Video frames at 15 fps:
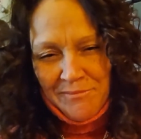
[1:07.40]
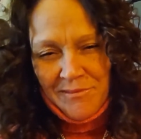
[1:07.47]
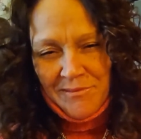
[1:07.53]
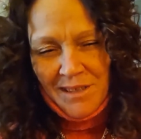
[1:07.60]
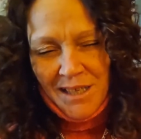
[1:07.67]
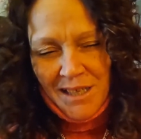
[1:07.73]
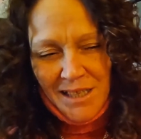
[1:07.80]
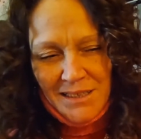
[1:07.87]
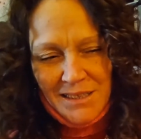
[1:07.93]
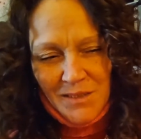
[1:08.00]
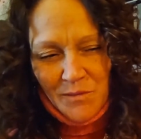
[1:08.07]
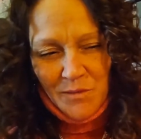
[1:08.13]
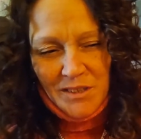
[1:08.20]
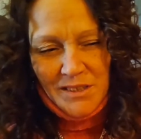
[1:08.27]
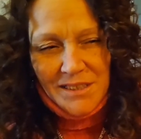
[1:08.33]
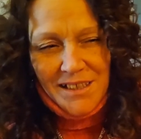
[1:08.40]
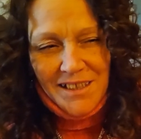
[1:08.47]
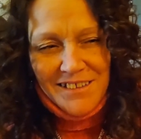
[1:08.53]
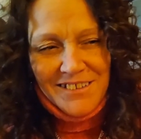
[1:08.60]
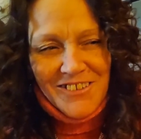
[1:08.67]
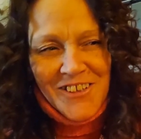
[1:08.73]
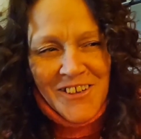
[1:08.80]
I guess it was kind
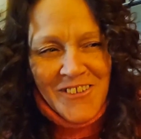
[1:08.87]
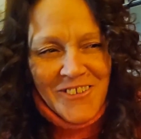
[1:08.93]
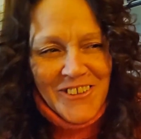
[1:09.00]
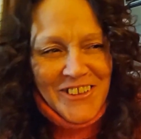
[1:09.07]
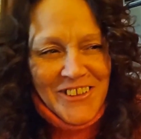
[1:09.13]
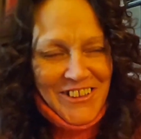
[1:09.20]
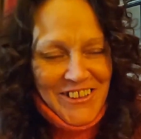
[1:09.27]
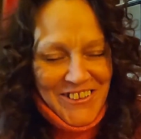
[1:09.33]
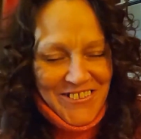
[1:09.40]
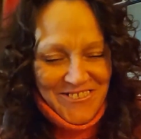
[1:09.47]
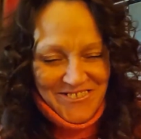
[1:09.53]
of long ago.